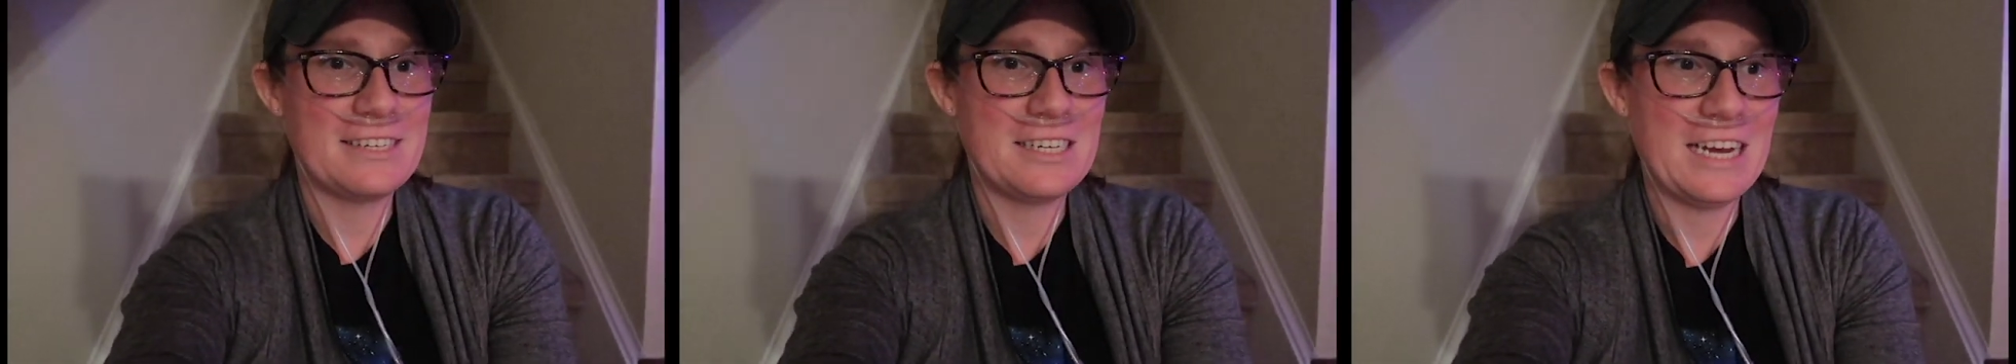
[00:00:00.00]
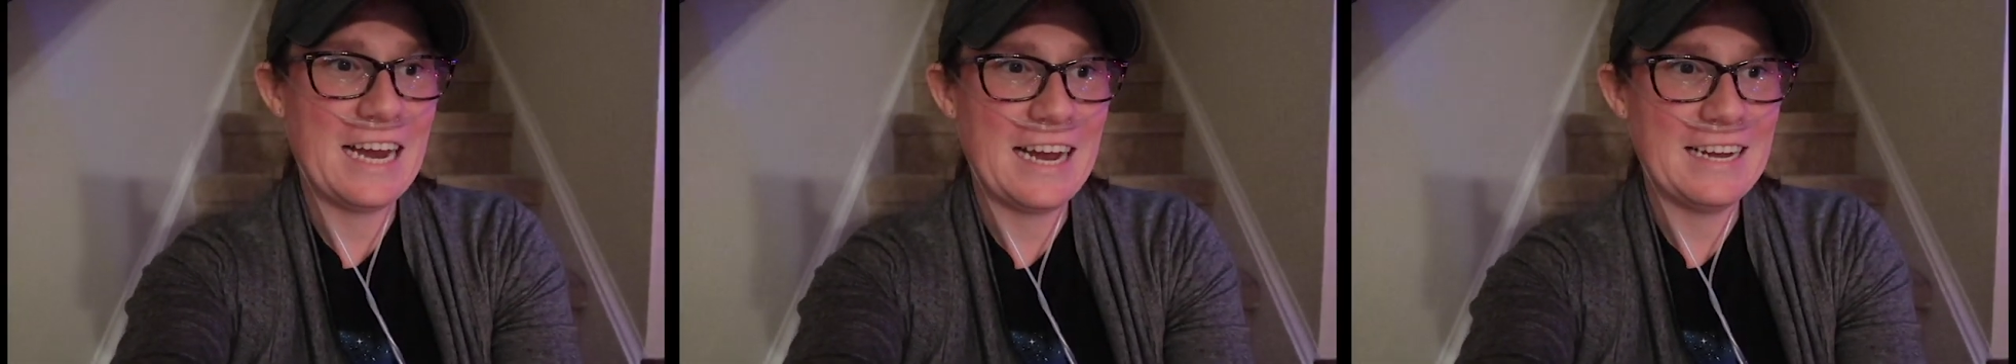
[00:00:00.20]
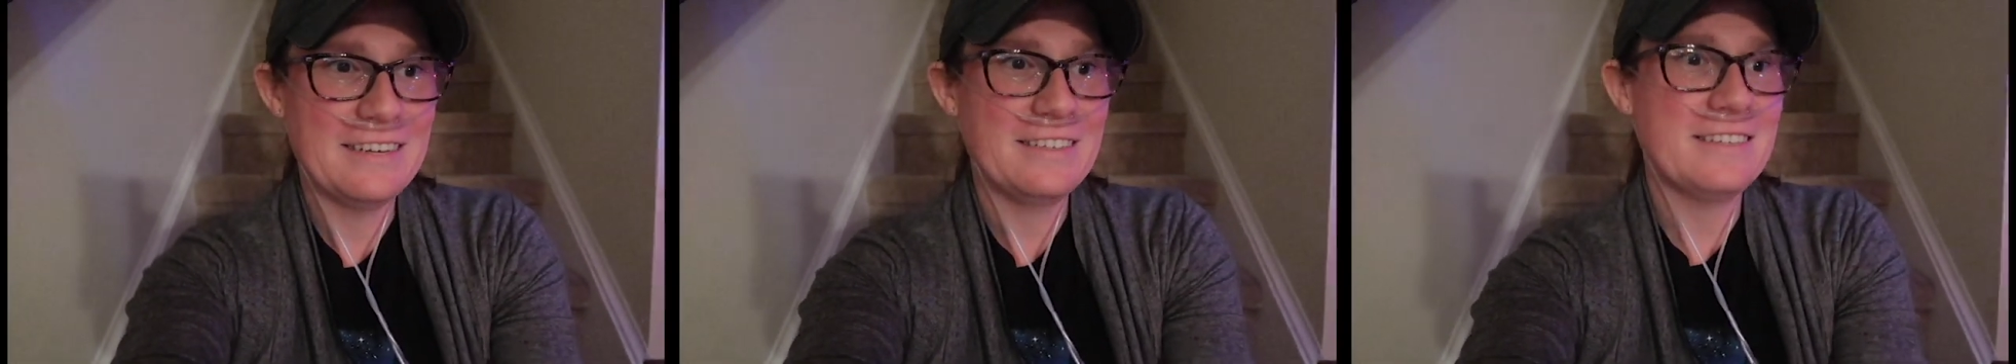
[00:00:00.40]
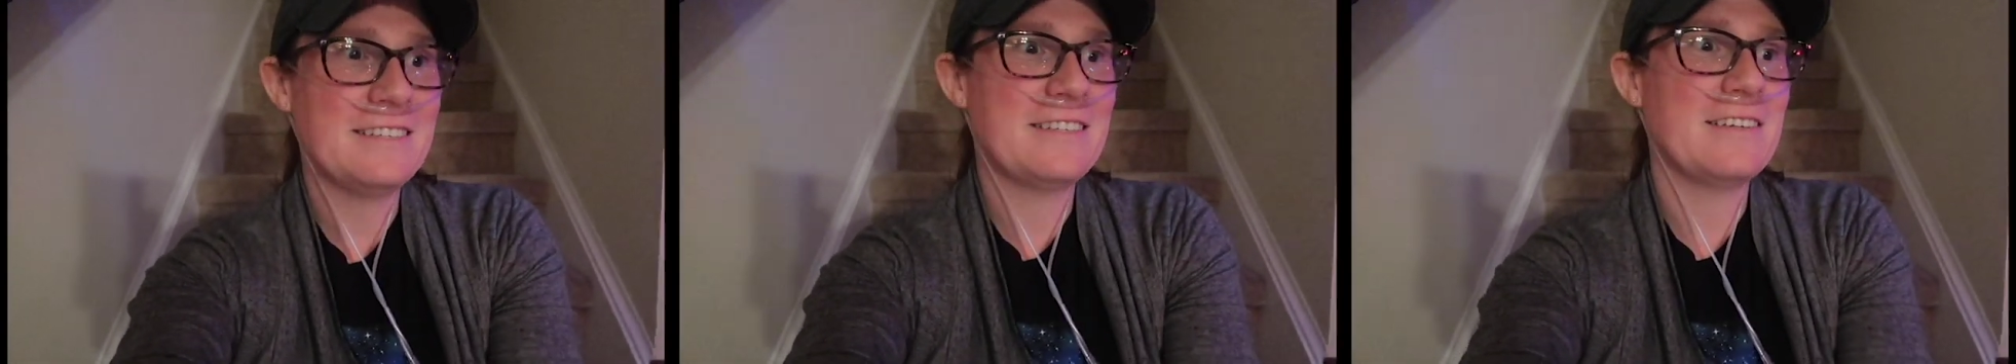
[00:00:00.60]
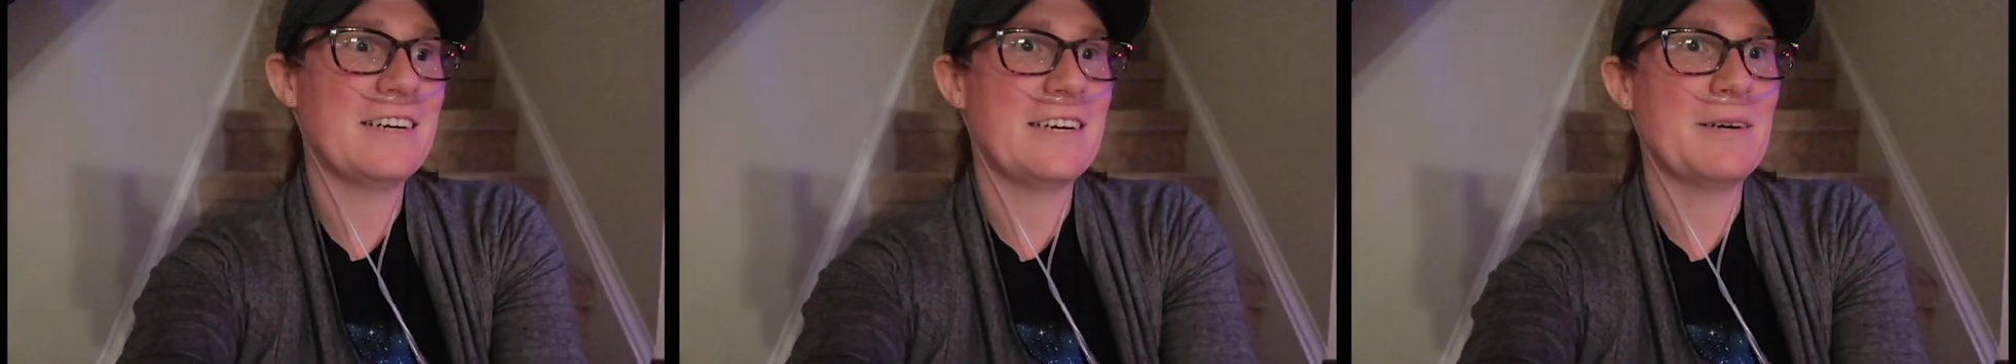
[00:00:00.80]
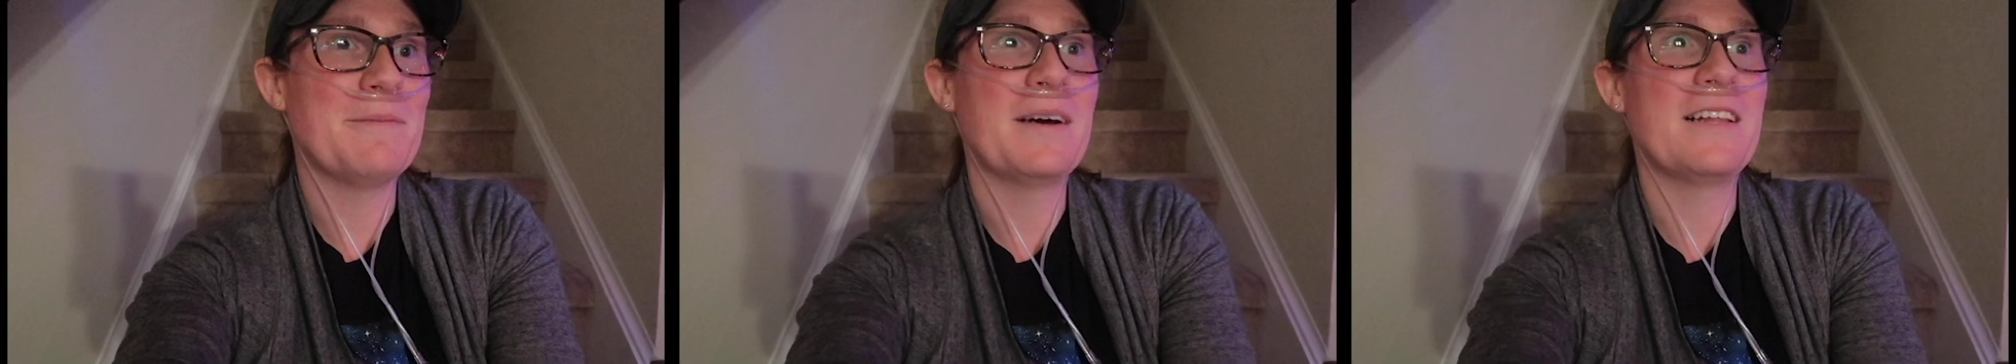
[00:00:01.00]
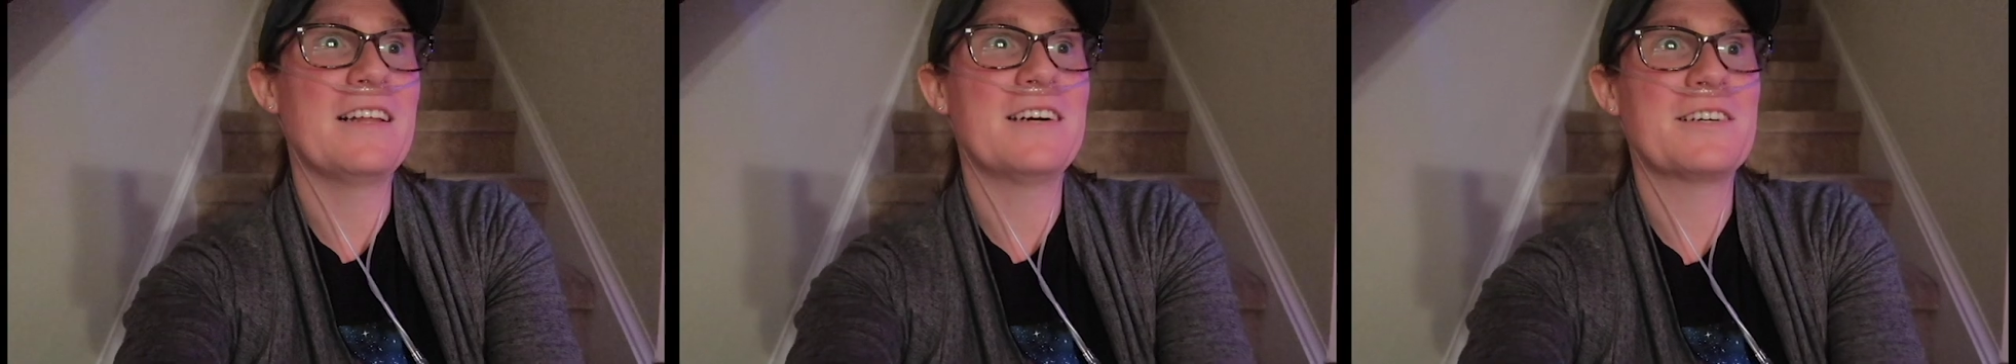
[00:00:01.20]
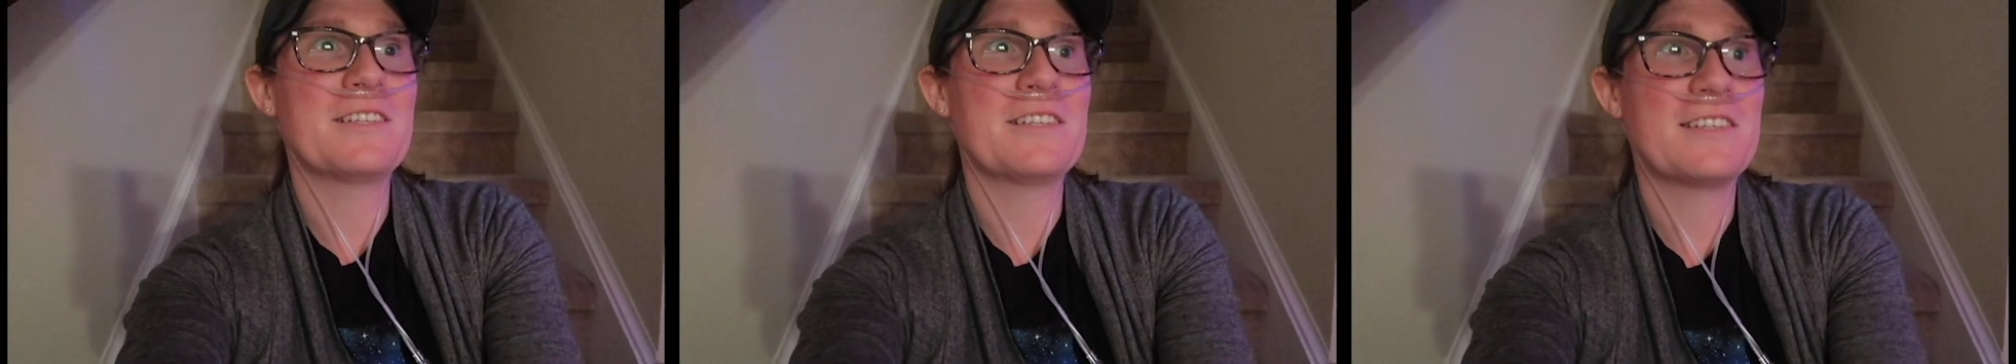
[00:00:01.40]
change, uh, my
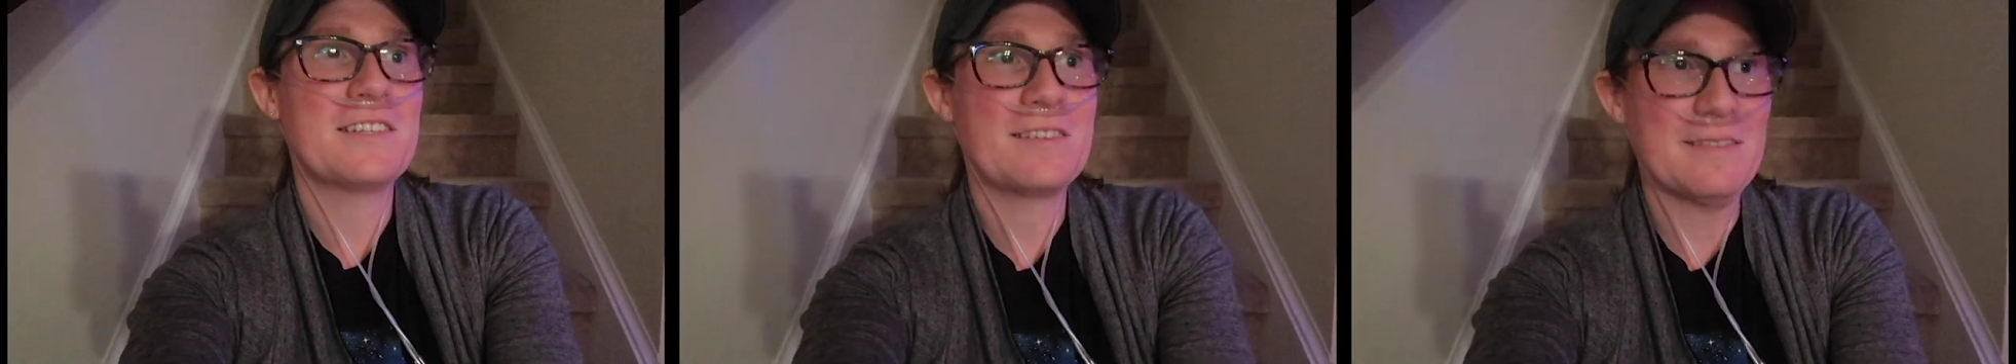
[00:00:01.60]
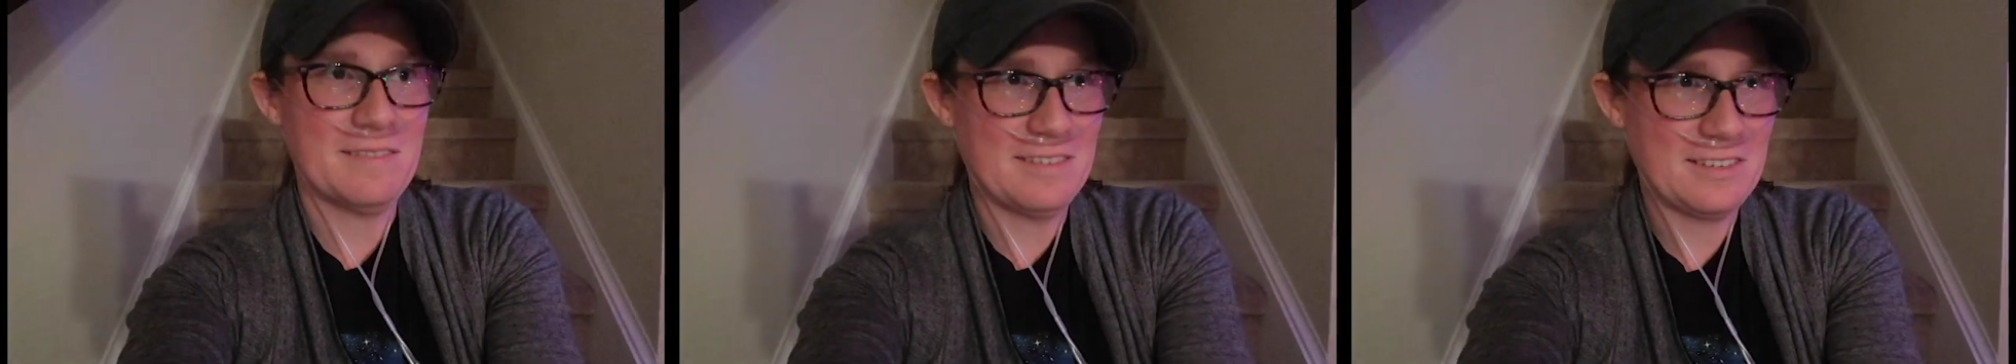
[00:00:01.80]
lungs